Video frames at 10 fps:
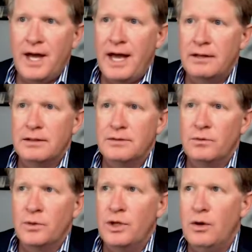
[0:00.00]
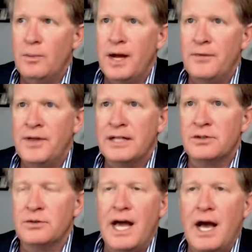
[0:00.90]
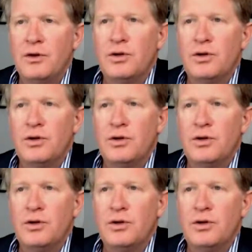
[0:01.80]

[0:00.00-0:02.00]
that, we know about that. So now you